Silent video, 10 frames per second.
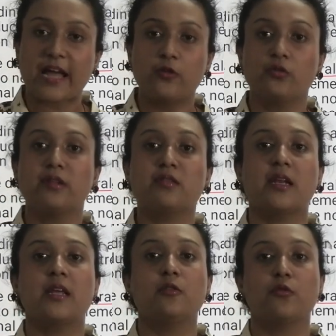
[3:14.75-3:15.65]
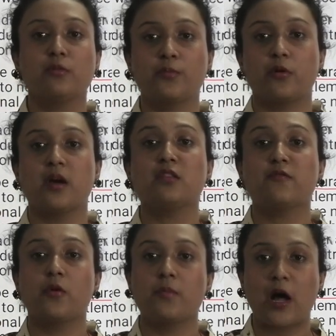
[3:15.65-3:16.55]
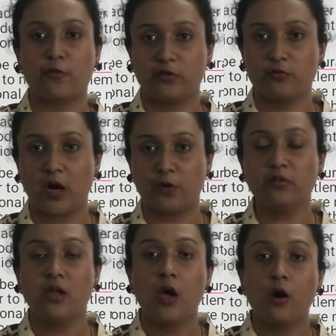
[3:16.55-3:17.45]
actually selling those products from house to house